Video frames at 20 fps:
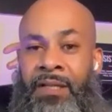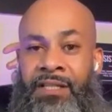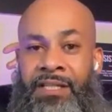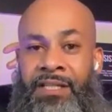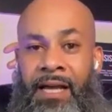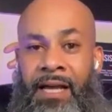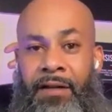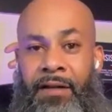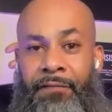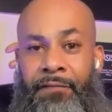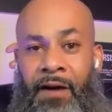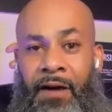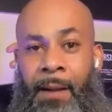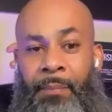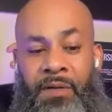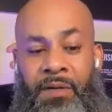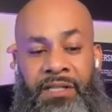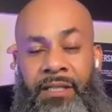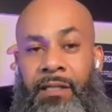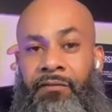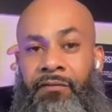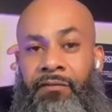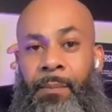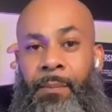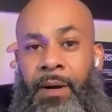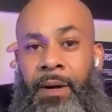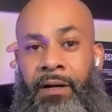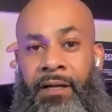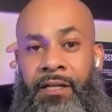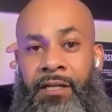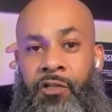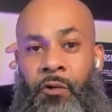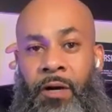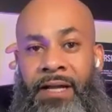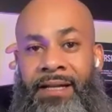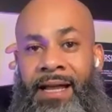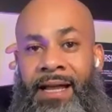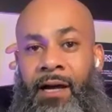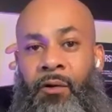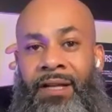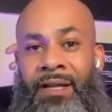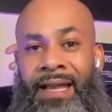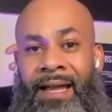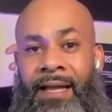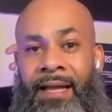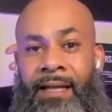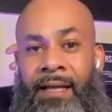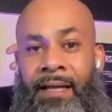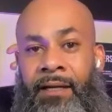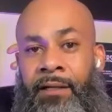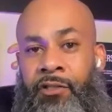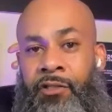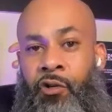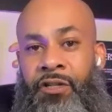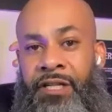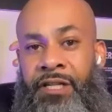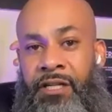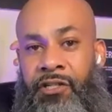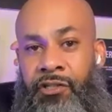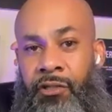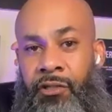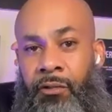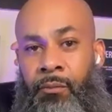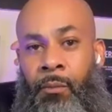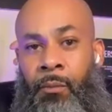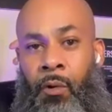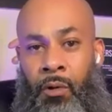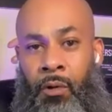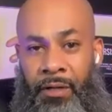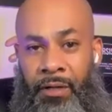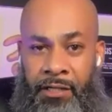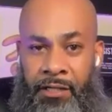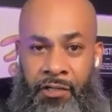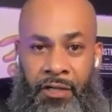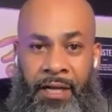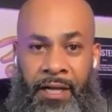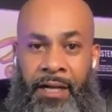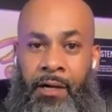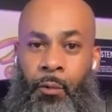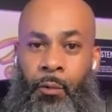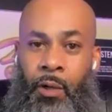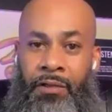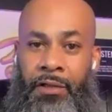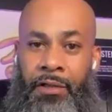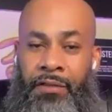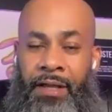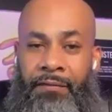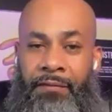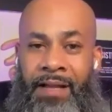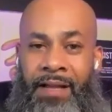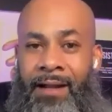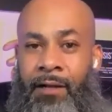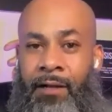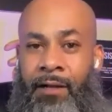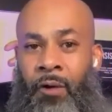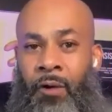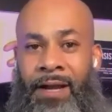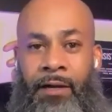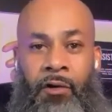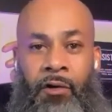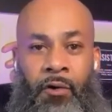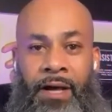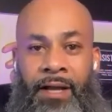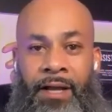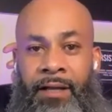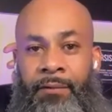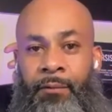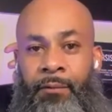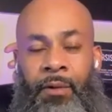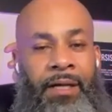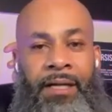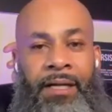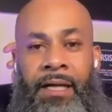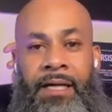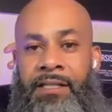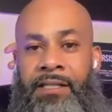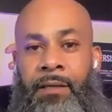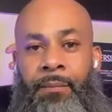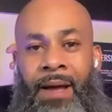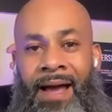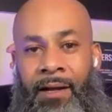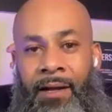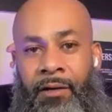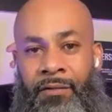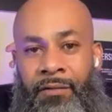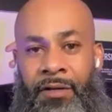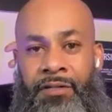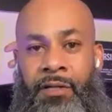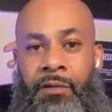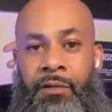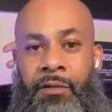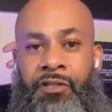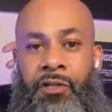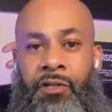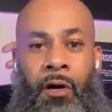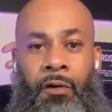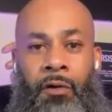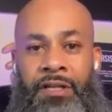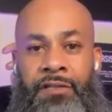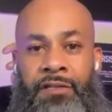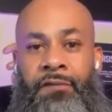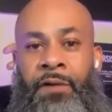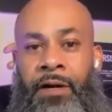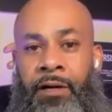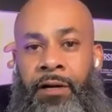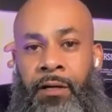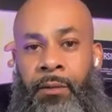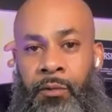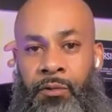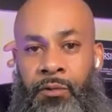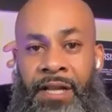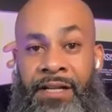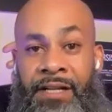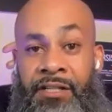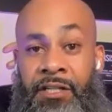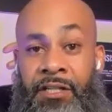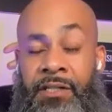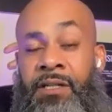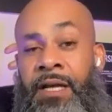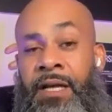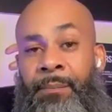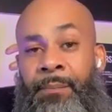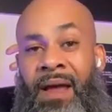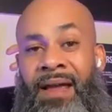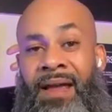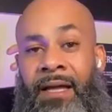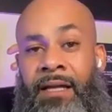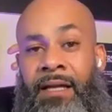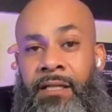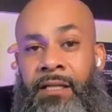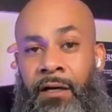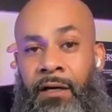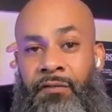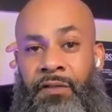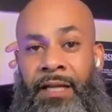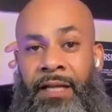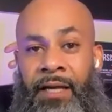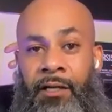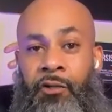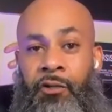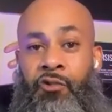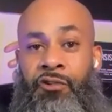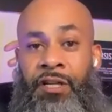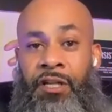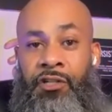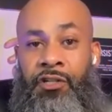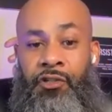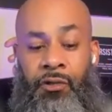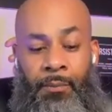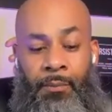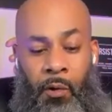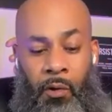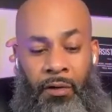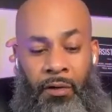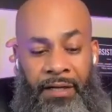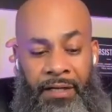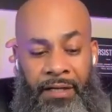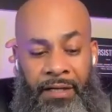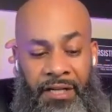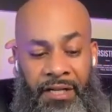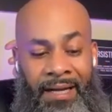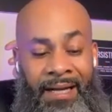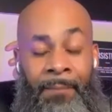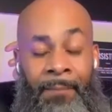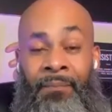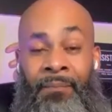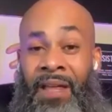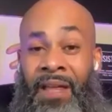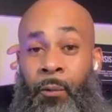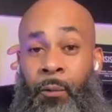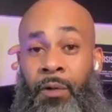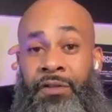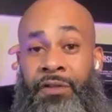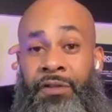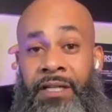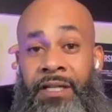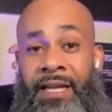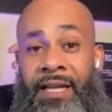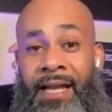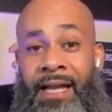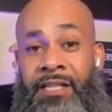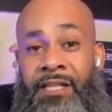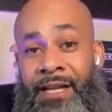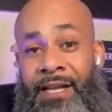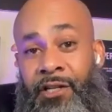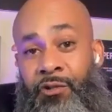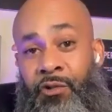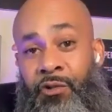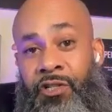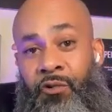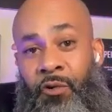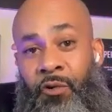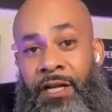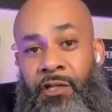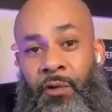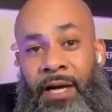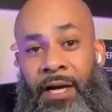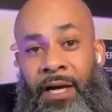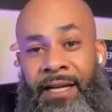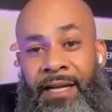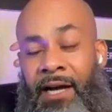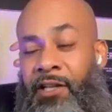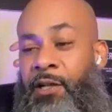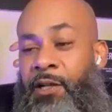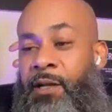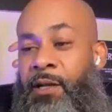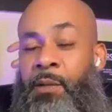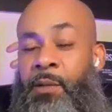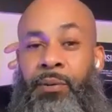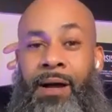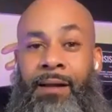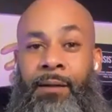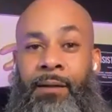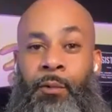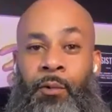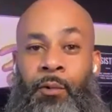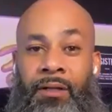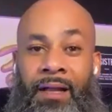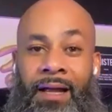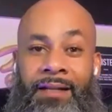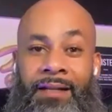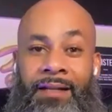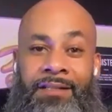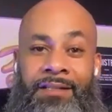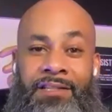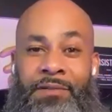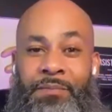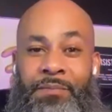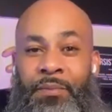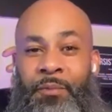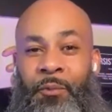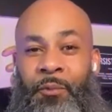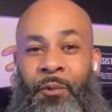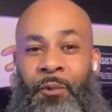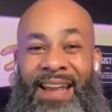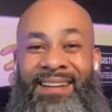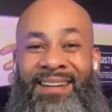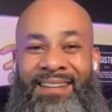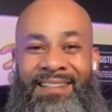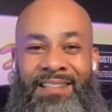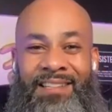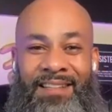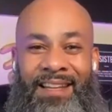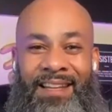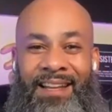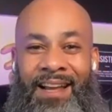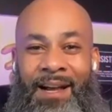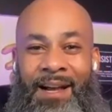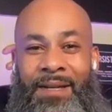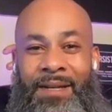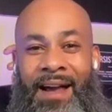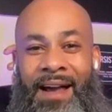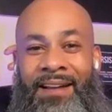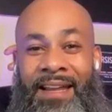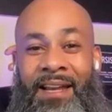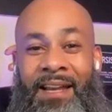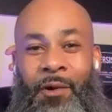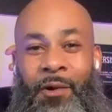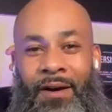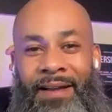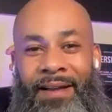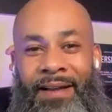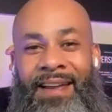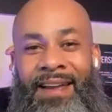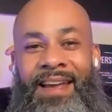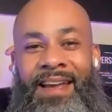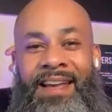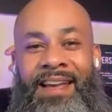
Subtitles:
75% of Americans right now can't get a traditional mortgage, whether they've got great credit. It doesn't matter. There's all these variables that just make it tough to get a traditional mortgage. And with today's interest rates right now, you probably would like to wait until they come down anyway.